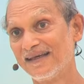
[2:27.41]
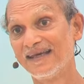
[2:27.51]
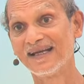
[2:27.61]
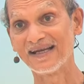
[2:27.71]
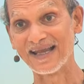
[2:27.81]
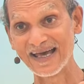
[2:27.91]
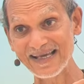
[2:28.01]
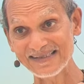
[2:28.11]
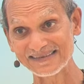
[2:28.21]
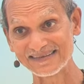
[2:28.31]
It
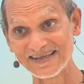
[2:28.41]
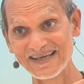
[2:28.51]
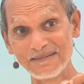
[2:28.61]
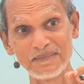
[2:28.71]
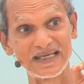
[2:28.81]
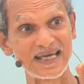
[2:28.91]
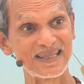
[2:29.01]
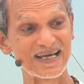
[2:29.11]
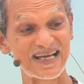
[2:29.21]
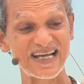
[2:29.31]
lies in making
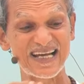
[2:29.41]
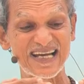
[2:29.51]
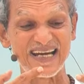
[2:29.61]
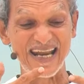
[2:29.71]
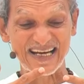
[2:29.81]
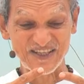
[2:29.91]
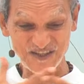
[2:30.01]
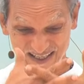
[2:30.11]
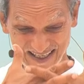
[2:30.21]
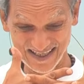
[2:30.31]
the connection